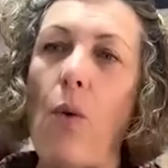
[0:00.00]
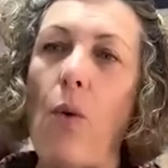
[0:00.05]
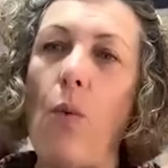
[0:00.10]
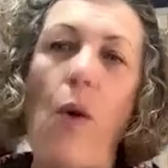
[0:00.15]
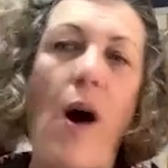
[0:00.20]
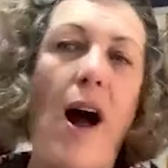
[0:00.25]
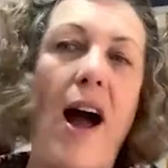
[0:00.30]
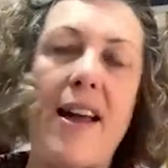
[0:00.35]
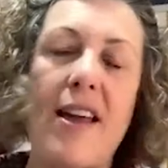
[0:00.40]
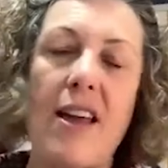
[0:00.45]

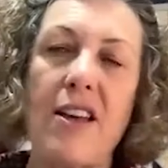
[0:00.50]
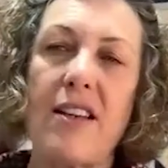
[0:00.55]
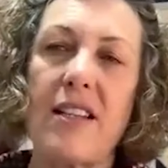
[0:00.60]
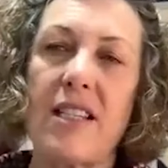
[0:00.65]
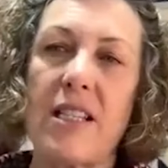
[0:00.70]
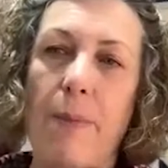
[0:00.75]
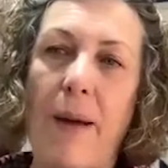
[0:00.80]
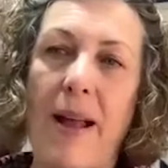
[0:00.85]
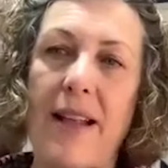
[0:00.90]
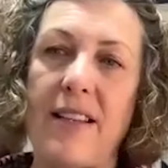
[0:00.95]
why are you
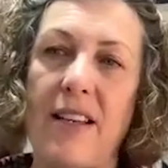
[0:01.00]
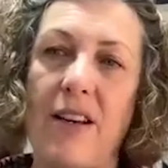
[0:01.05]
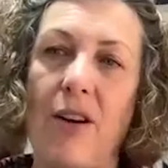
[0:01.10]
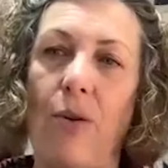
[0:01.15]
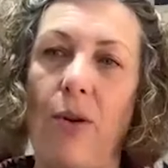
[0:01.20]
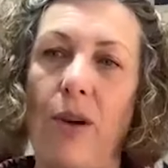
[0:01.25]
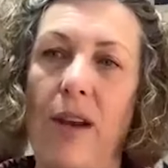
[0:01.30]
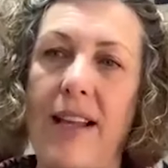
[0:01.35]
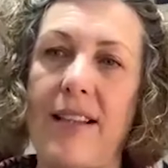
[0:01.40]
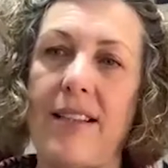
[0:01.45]
spending
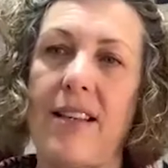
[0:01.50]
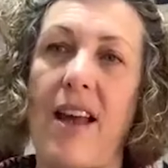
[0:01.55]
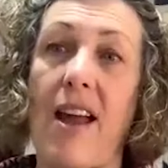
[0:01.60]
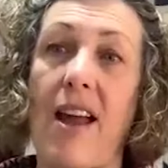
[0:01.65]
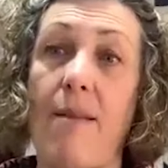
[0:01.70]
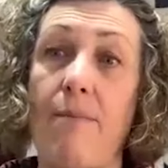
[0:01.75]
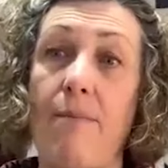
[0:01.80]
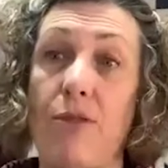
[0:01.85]
all that time